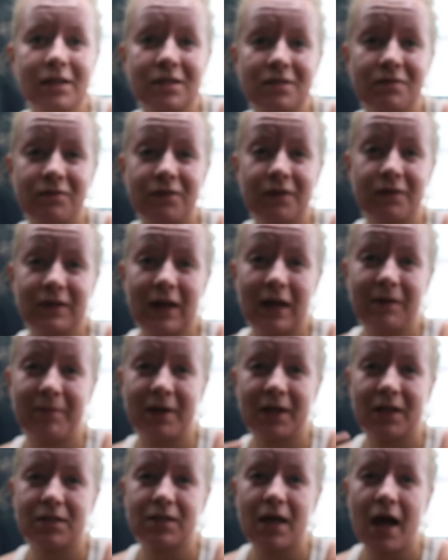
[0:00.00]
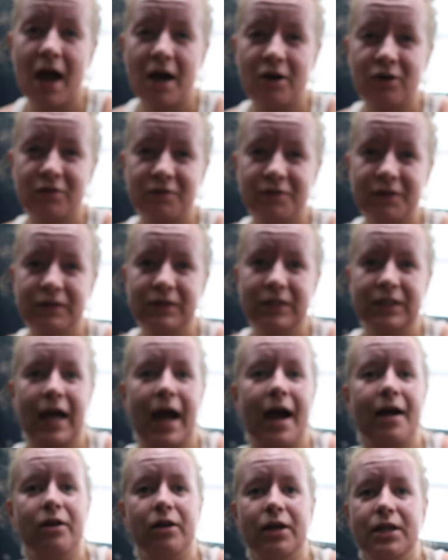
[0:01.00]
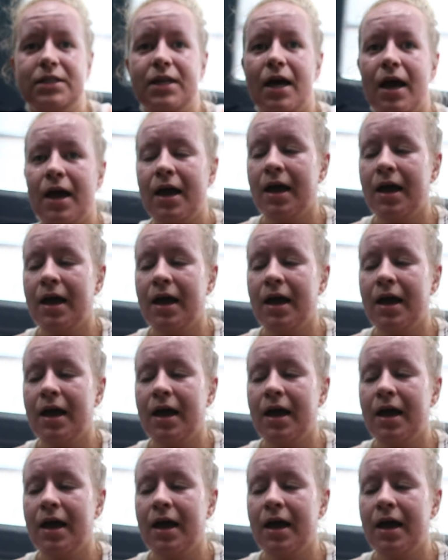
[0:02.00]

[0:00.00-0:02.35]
Less than 15 minutes, 150 calories.